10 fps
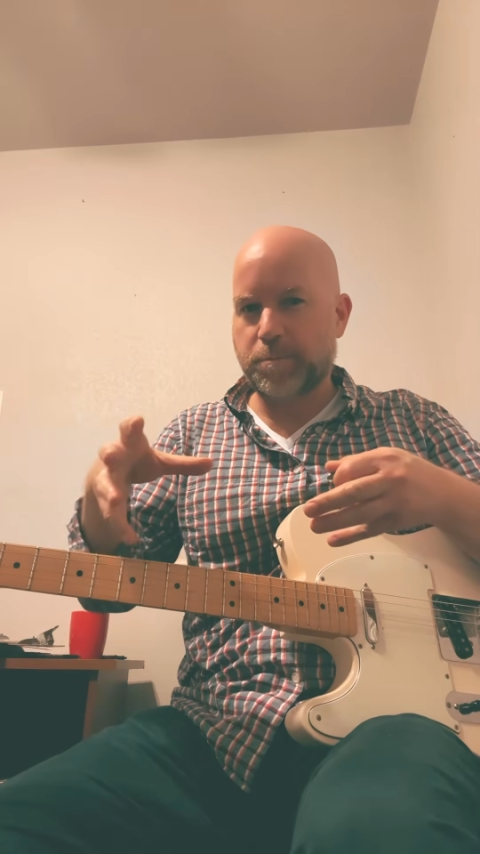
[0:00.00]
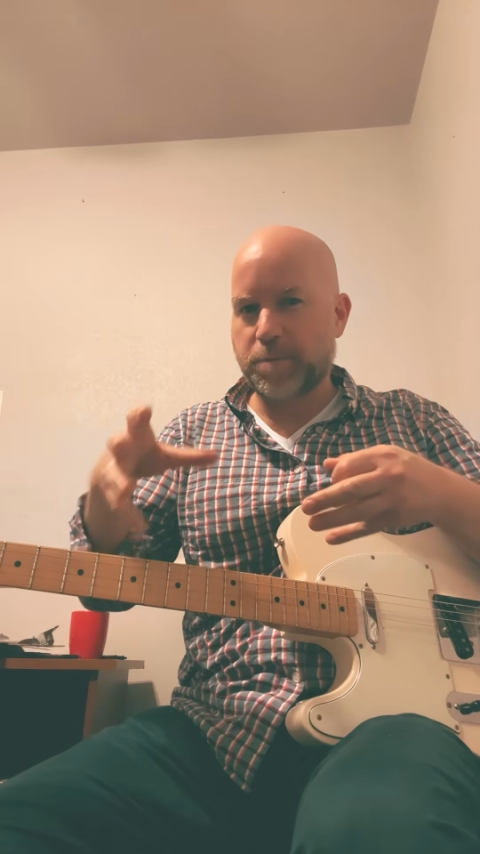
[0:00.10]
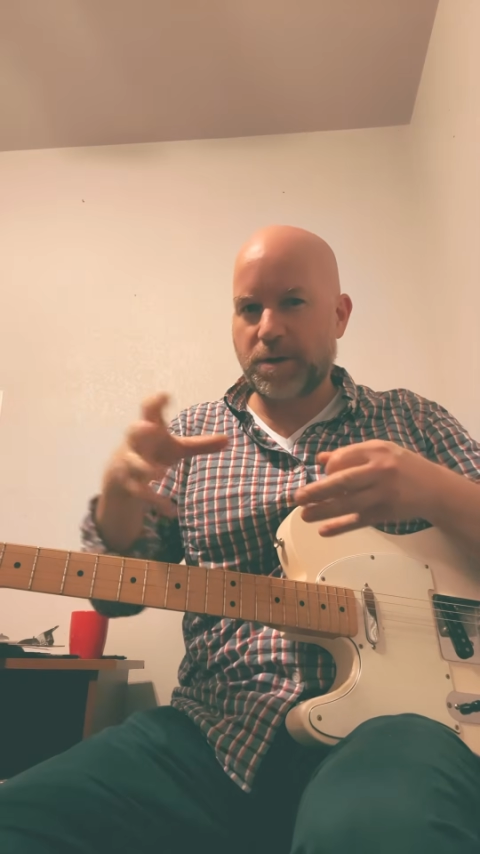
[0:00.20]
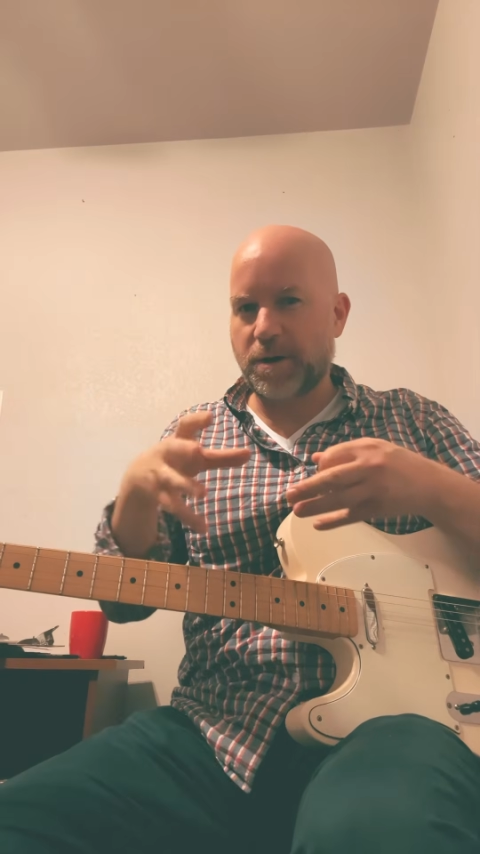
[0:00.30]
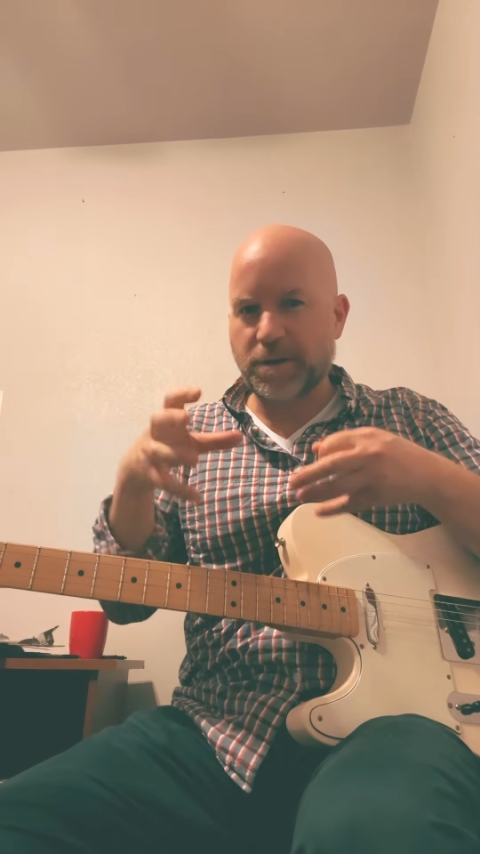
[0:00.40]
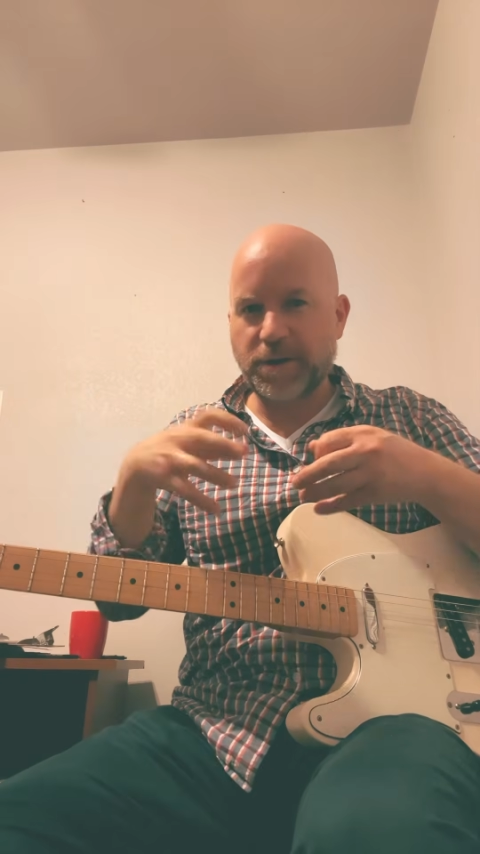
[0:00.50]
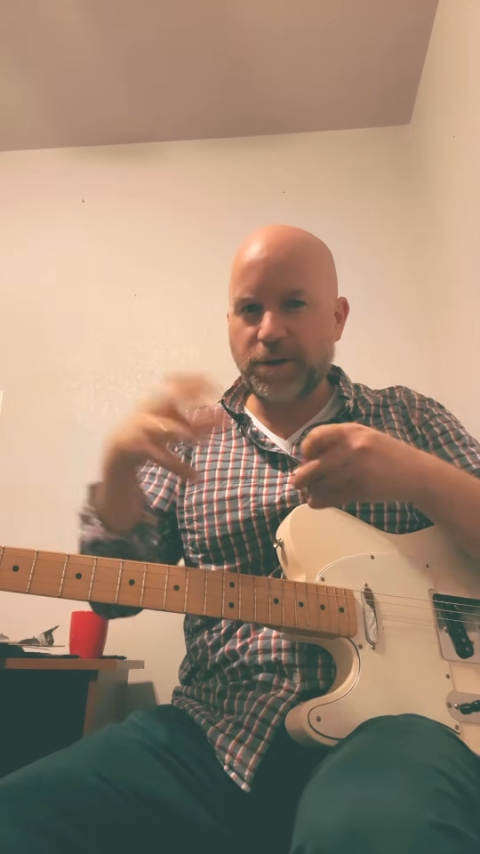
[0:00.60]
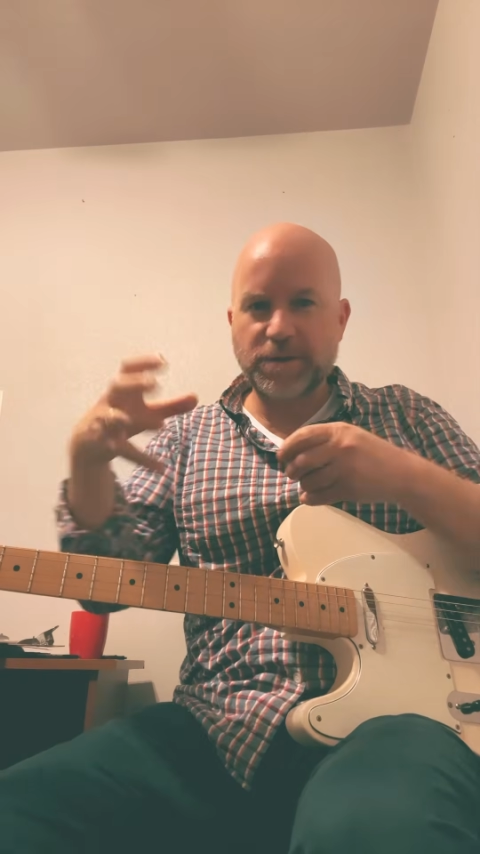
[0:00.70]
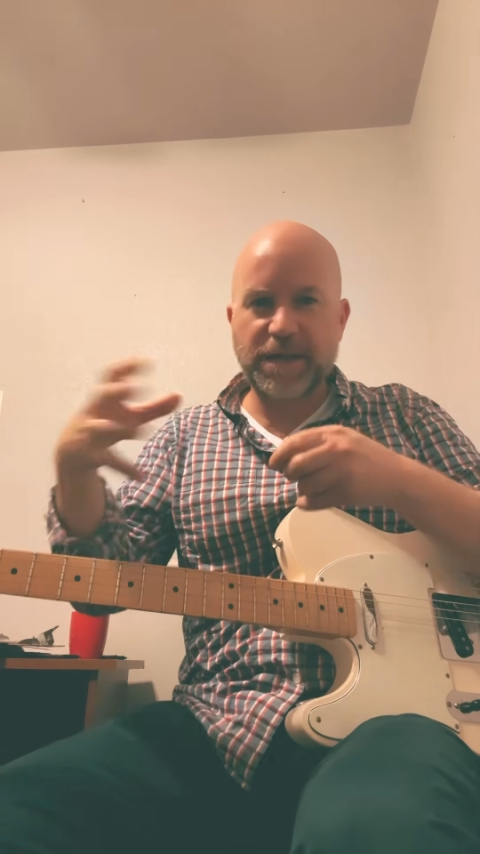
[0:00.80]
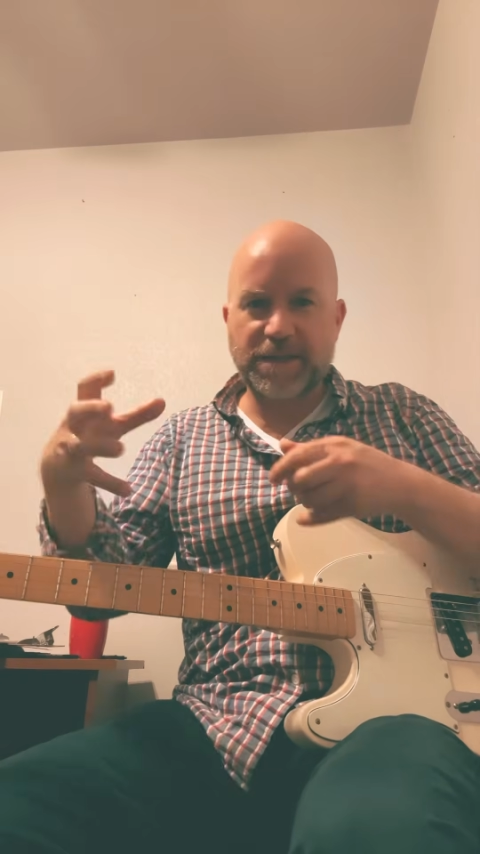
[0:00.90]
but all
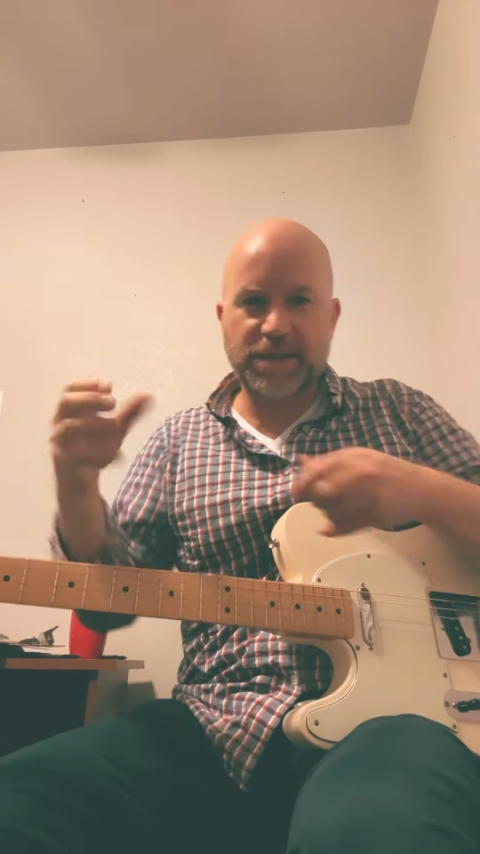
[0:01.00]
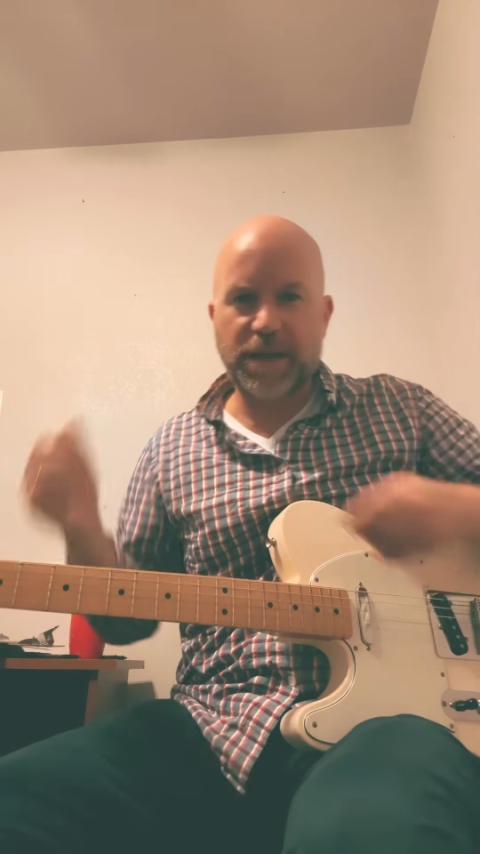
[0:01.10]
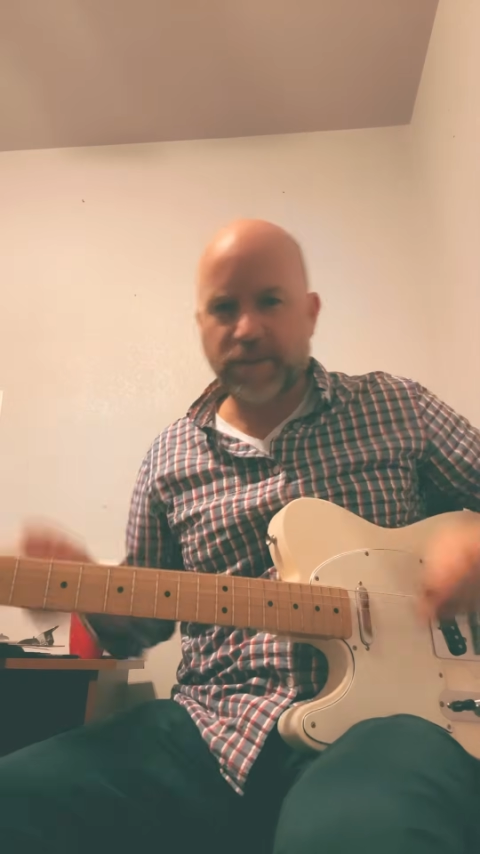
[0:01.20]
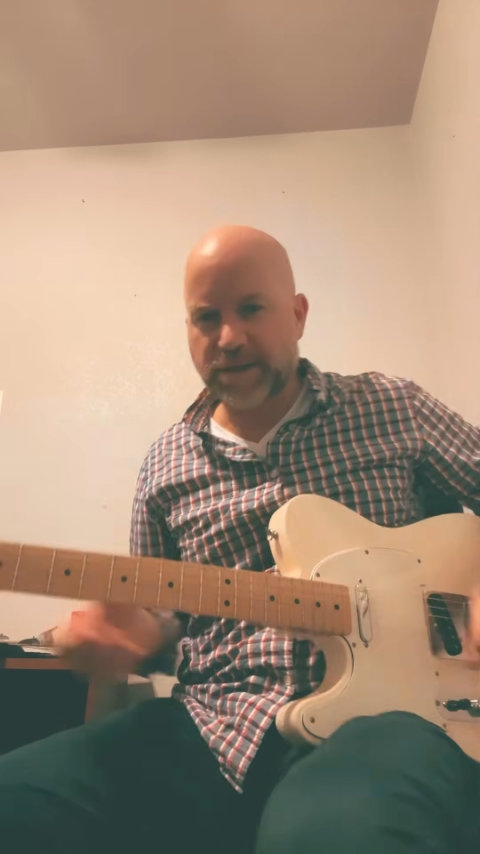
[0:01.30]
use that same